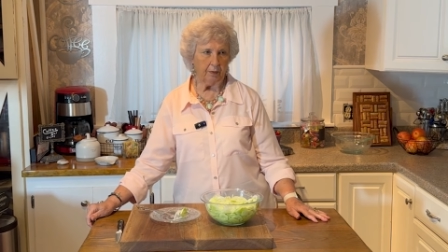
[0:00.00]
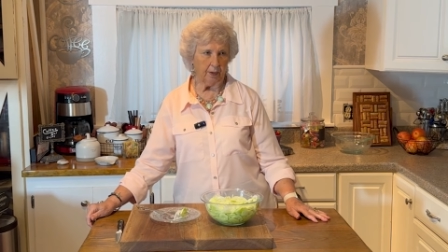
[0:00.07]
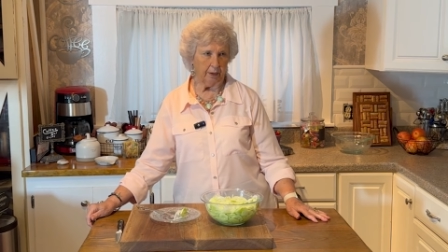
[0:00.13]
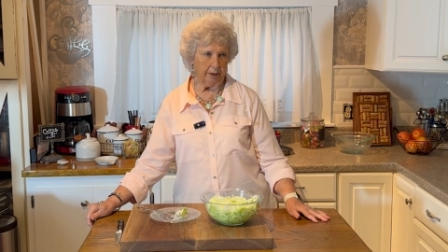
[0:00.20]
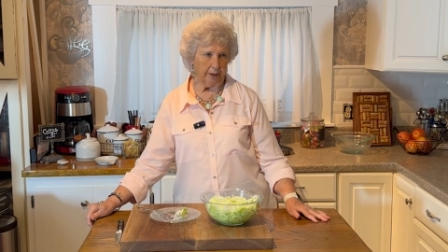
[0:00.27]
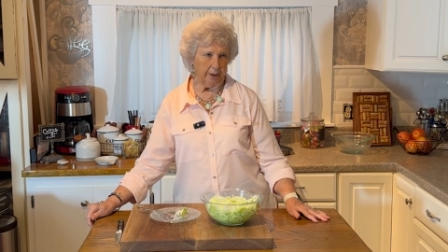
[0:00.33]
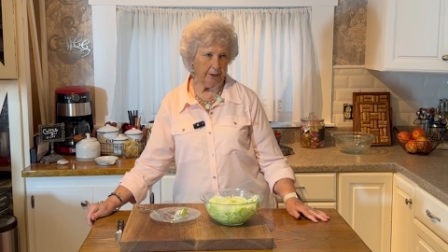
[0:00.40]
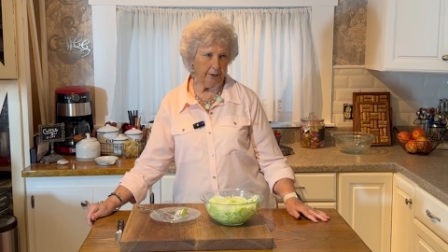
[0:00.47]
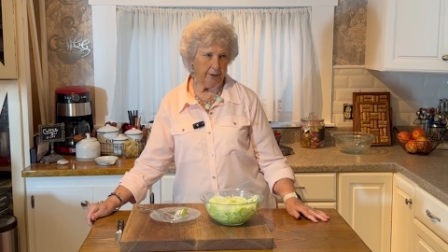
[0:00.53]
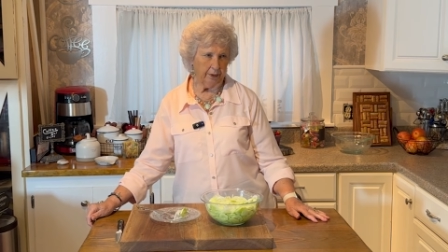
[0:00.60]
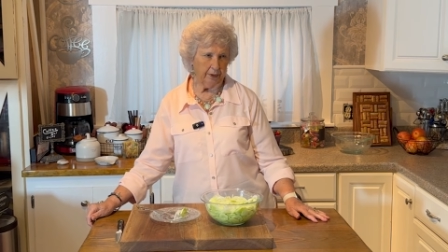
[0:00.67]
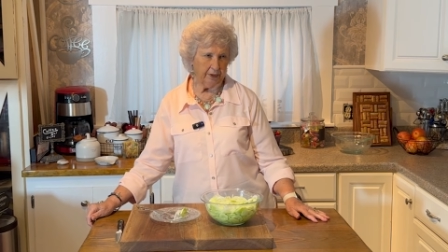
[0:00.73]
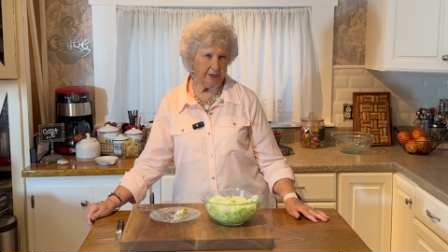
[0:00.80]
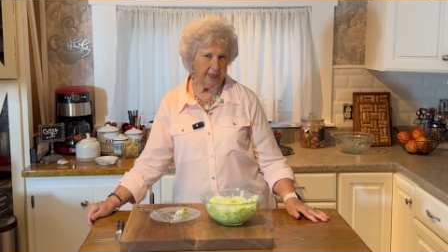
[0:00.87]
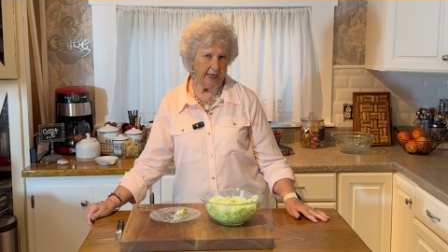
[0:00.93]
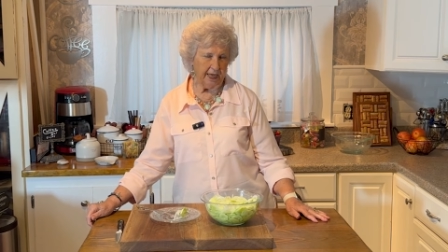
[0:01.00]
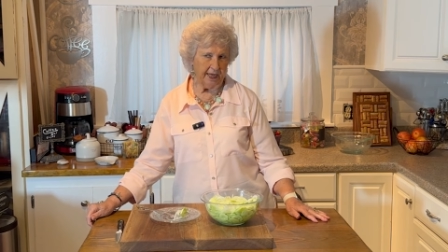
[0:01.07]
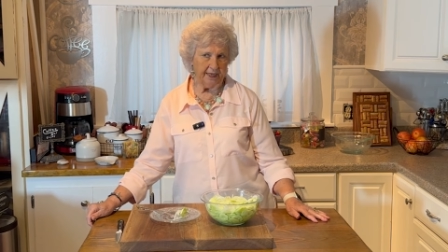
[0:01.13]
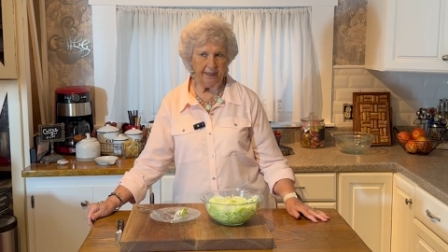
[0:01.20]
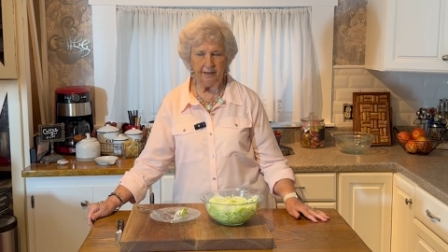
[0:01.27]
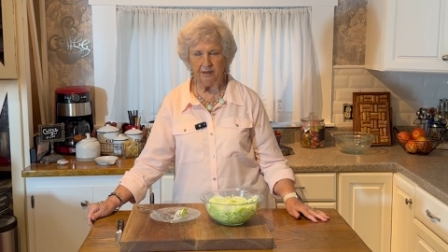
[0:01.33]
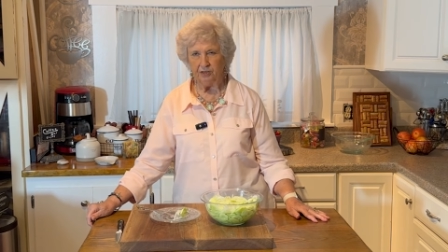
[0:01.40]
And Claire looked
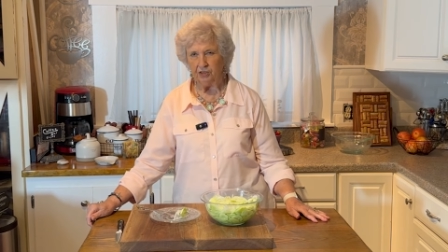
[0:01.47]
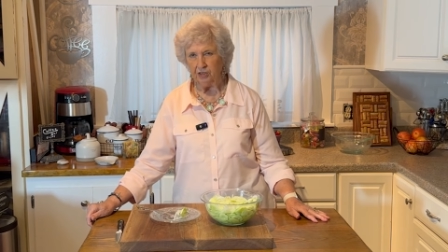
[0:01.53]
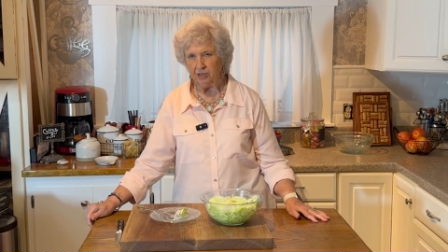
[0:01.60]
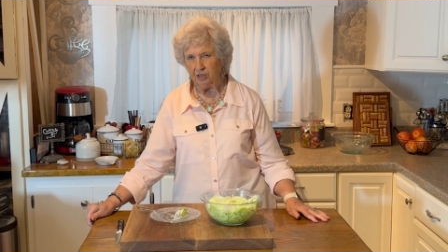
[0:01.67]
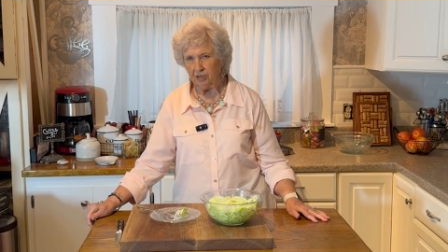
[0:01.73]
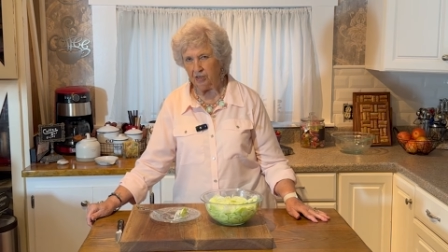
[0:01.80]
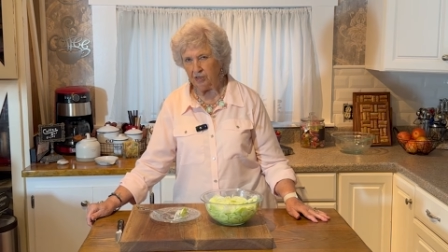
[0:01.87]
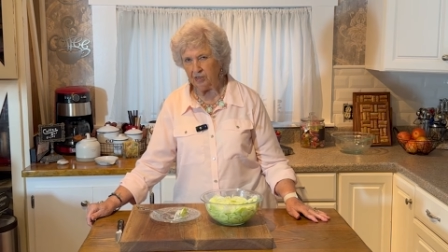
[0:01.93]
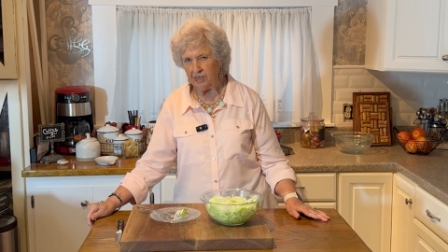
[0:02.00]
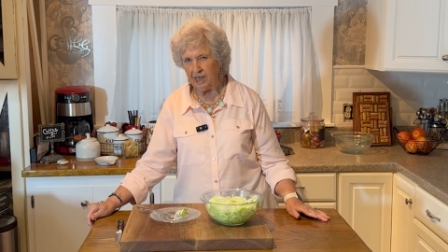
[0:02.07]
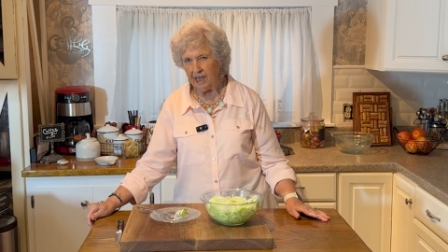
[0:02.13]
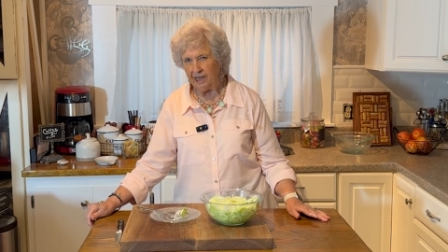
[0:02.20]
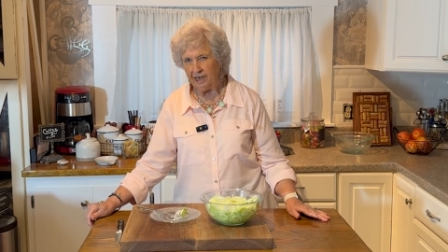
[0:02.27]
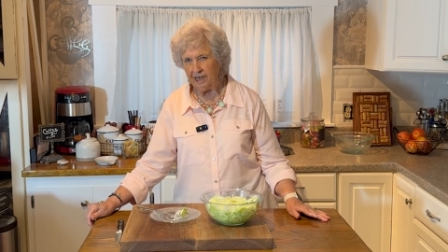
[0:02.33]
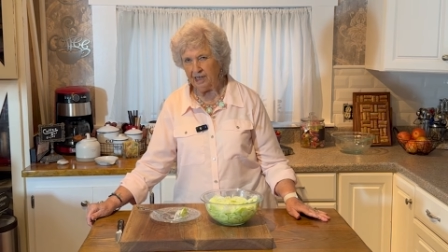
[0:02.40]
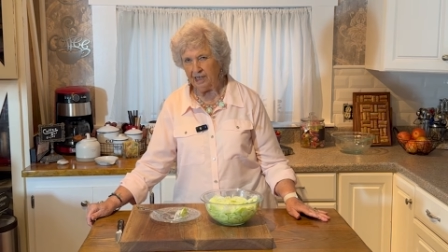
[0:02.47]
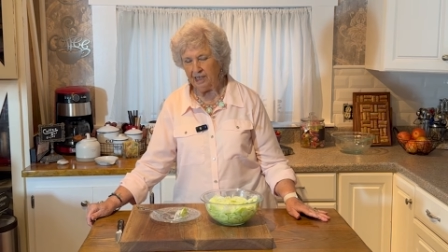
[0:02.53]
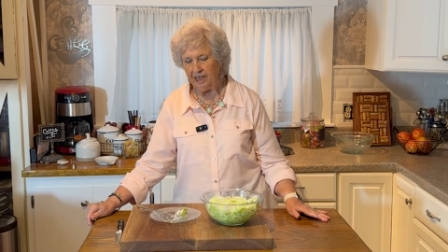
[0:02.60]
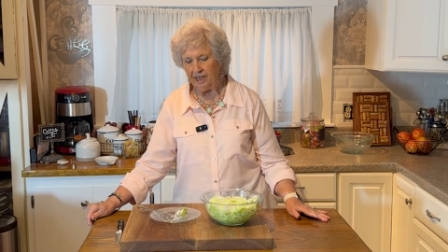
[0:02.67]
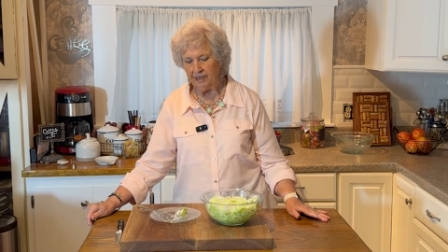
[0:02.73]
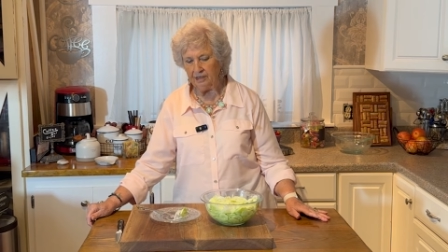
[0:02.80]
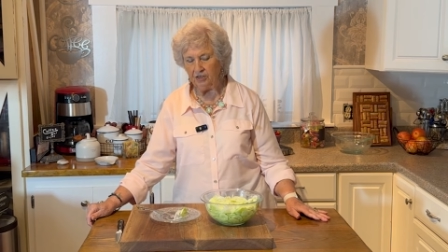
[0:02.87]
at it and she looked at it
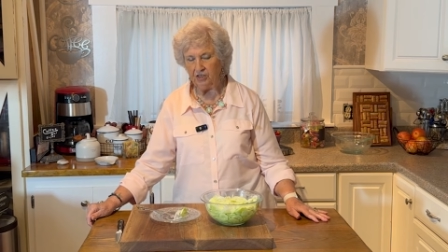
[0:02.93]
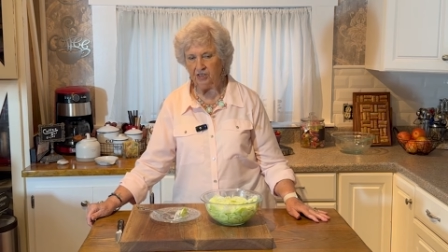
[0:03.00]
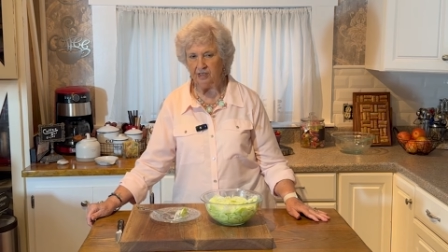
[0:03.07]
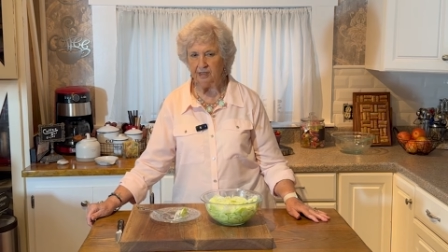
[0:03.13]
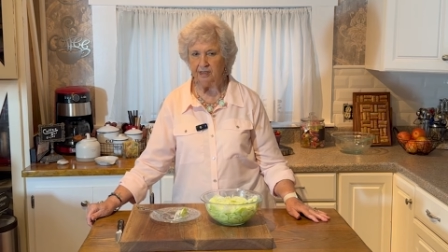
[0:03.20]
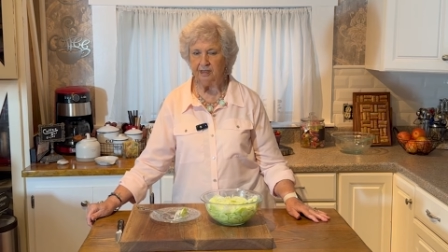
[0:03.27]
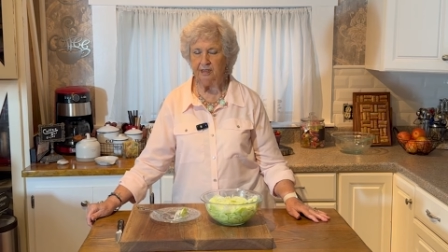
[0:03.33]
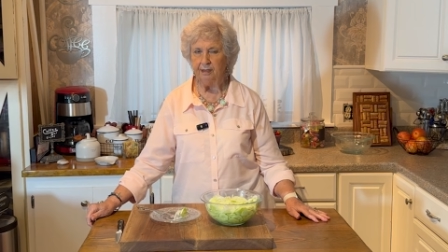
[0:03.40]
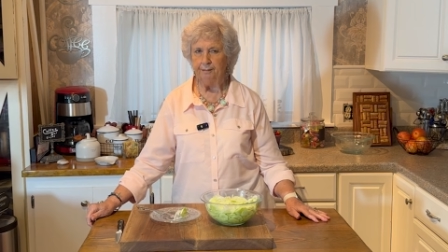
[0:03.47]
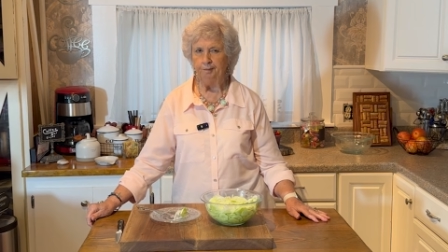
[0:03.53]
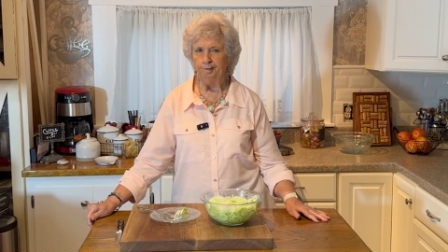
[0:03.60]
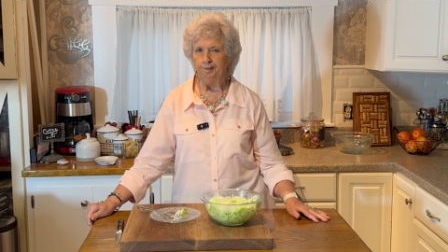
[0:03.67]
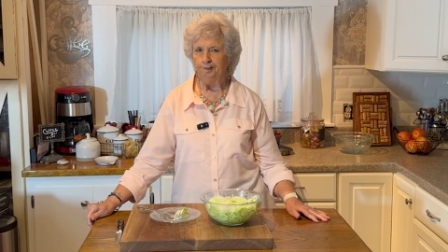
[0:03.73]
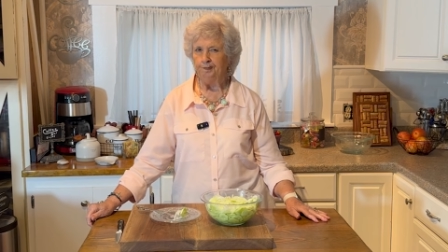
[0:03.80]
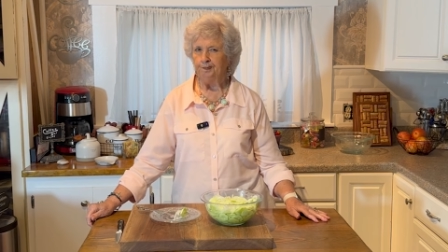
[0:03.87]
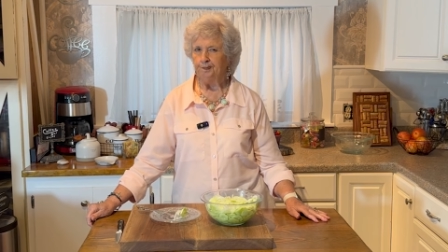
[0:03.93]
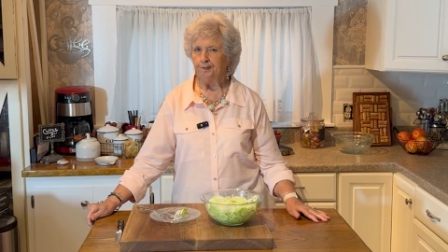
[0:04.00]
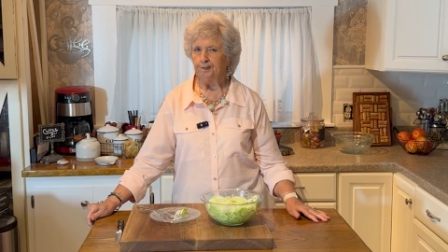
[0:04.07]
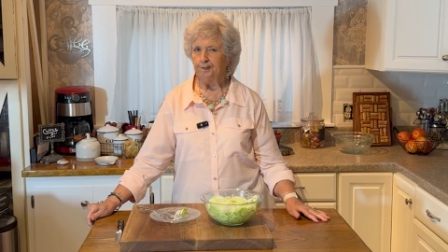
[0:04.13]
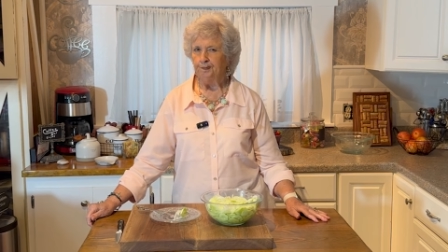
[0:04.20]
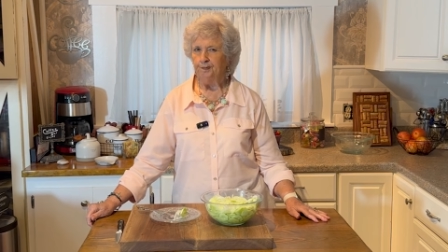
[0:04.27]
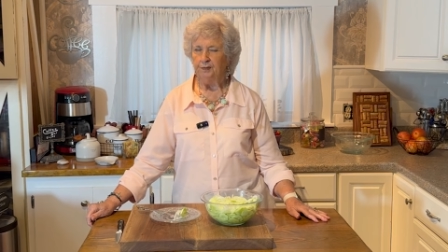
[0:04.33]
again. She says,
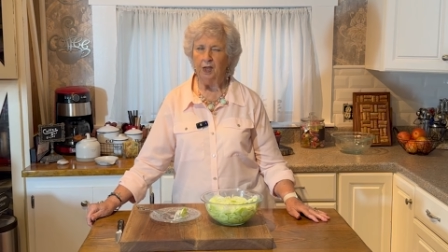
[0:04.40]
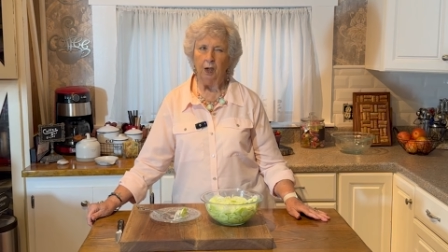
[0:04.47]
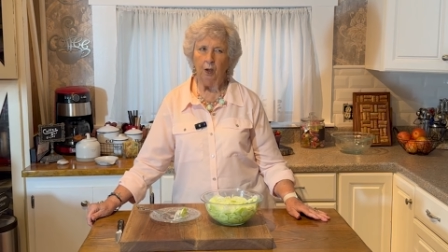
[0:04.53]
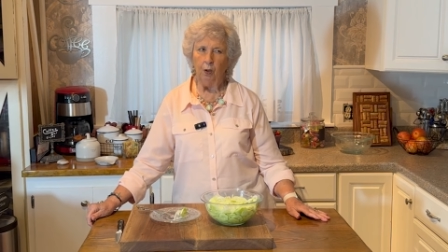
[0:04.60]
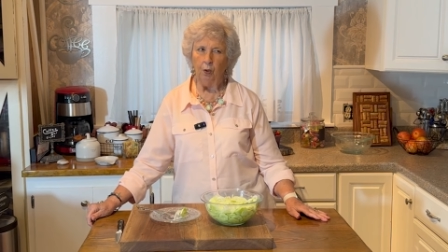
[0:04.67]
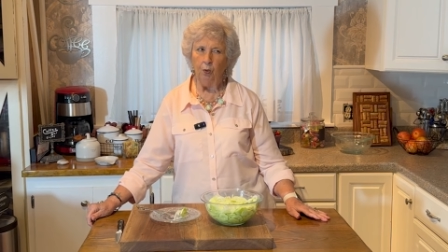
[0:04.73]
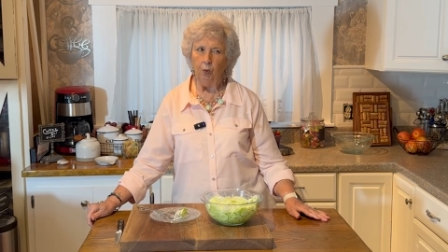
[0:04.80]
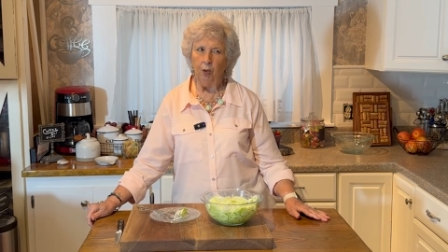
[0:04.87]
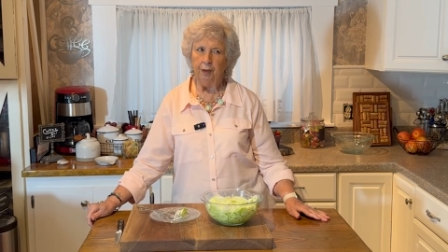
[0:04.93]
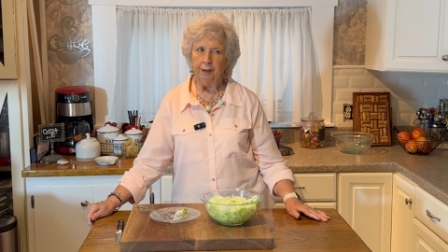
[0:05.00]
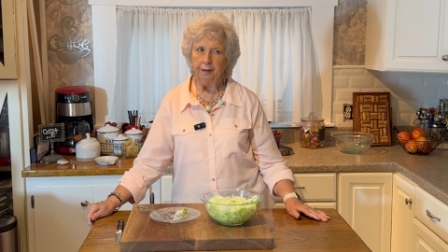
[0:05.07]
no.